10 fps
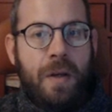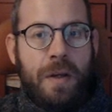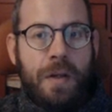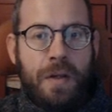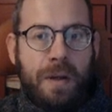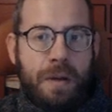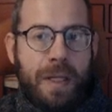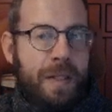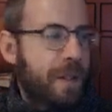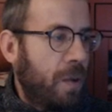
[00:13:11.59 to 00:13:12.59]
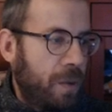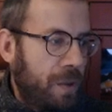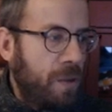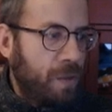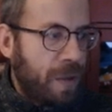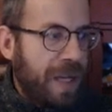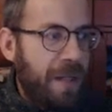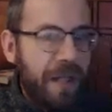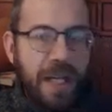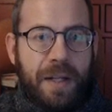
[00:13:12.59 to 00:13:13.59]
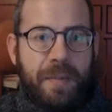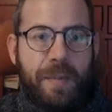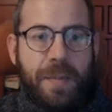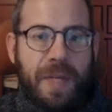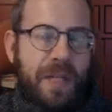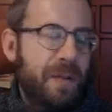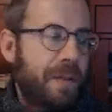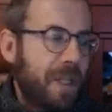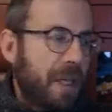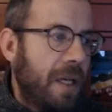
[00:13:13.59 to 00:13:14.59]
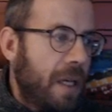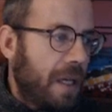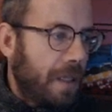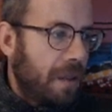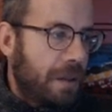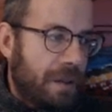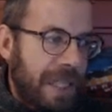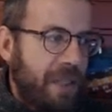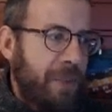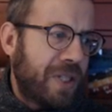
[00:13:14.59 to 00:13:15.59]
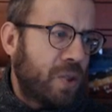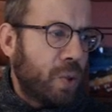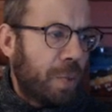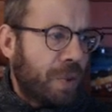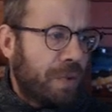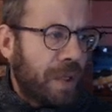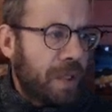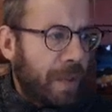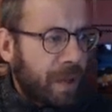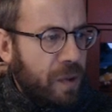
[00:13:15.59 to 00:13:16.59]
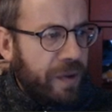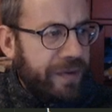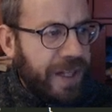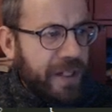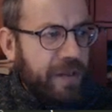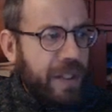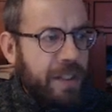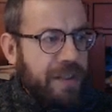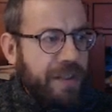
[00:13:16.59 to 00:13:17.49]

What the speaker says: So let's go to red again. As you see, you don't need to be super strict about refactorings,